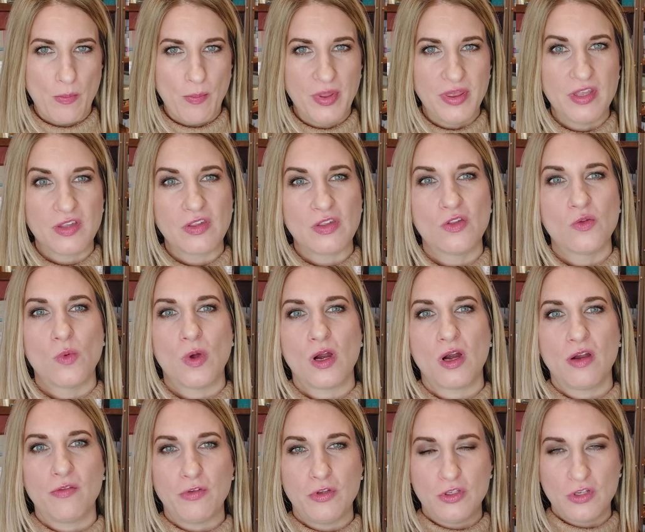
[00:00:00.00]
But this is
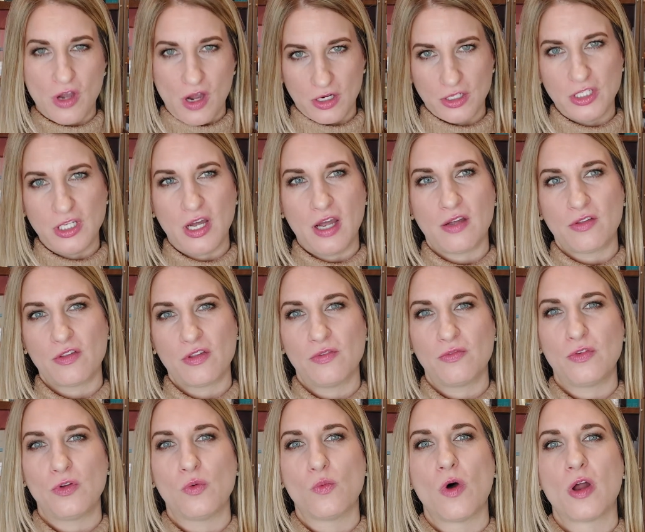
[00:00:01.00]
where if you talk to us,
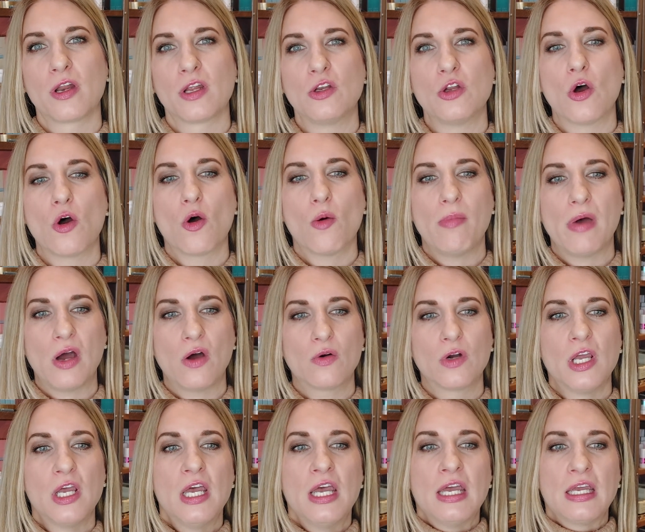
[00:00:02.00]
if you want to know about
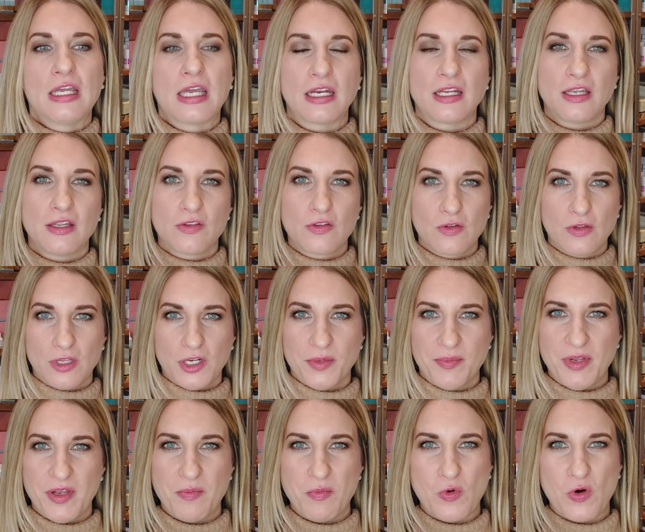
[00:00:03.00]
getting into a little
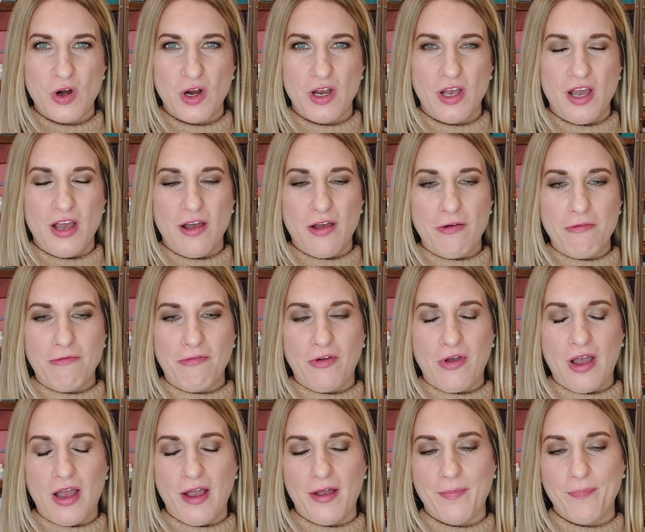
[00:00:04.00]
bit more of,
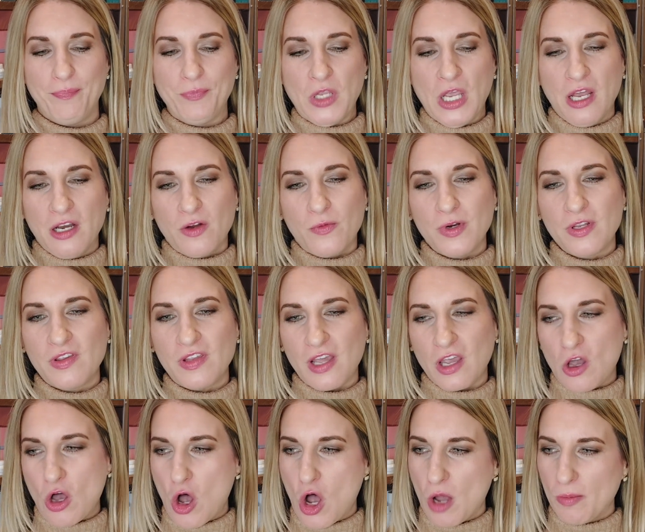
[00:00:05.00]
I want to say
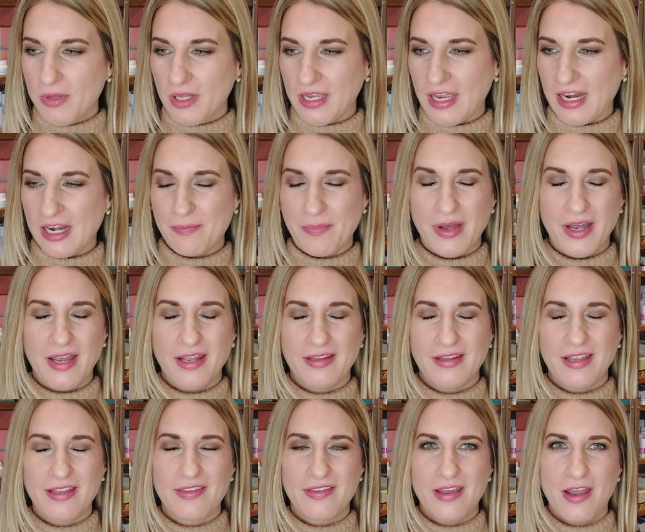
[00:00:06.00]
complicated, but
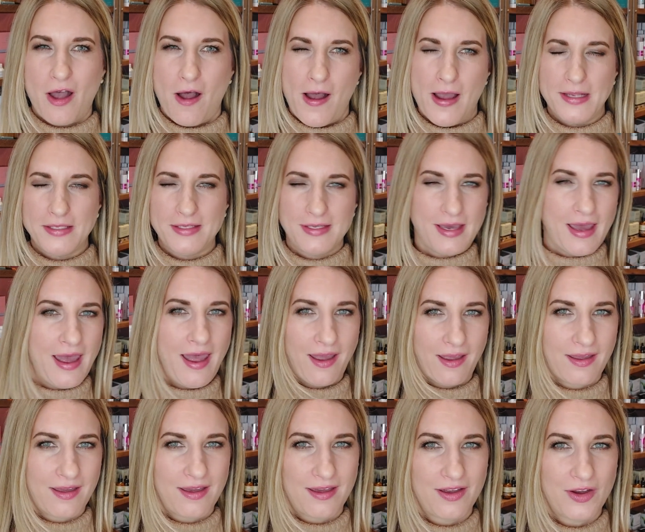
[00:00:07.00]
let's say
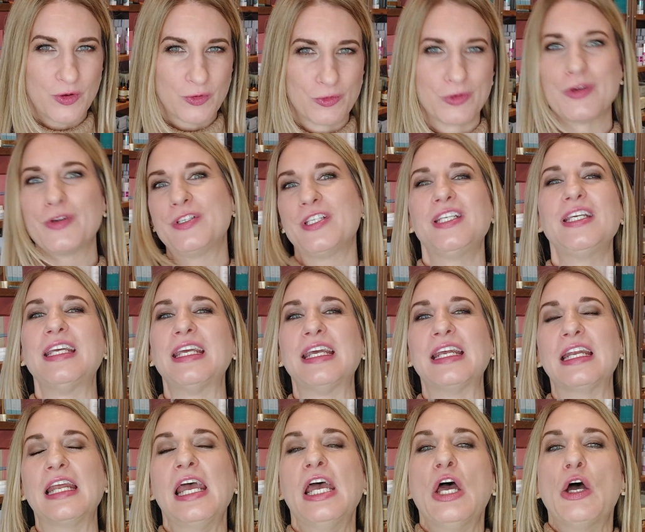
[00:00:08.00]
high-tech
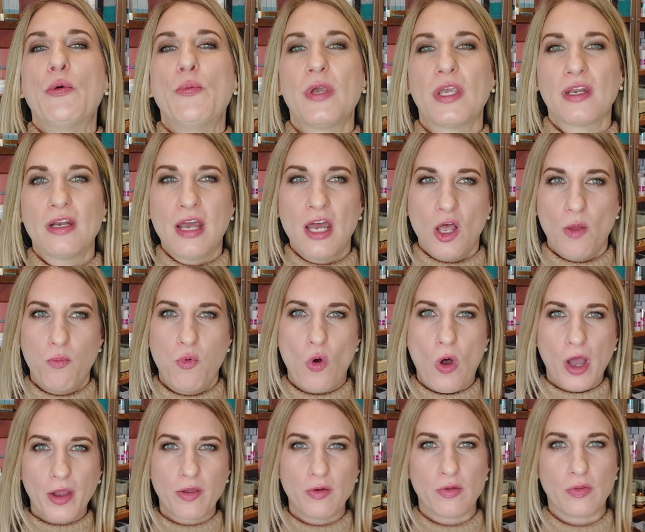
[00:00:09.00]
routine, we can help
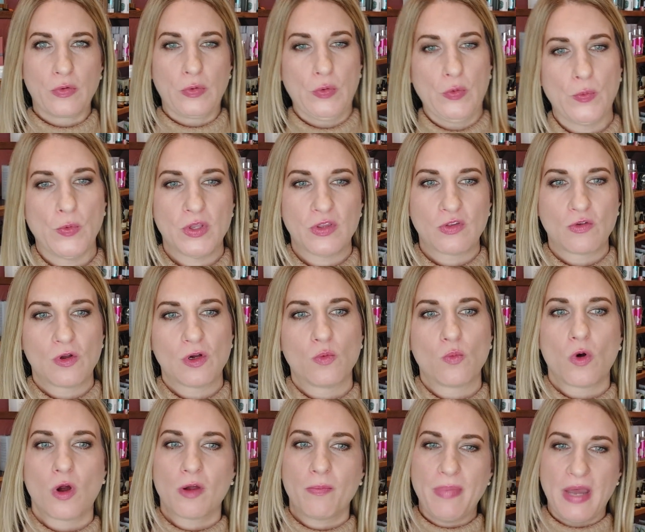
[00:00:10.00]
walk you through what's going to
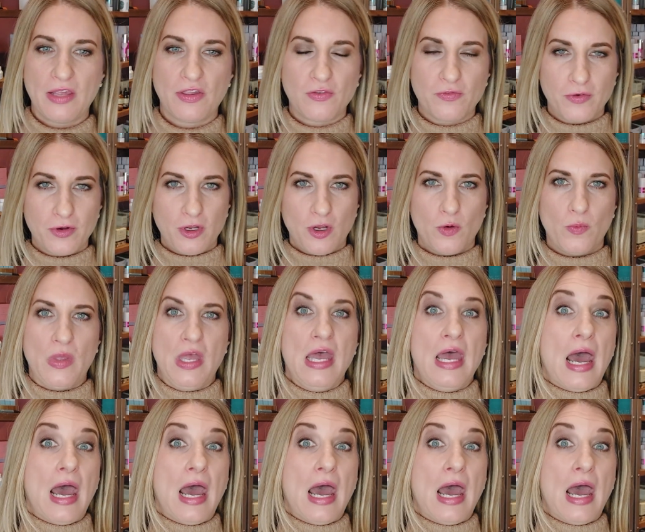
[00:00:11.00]
work best for you.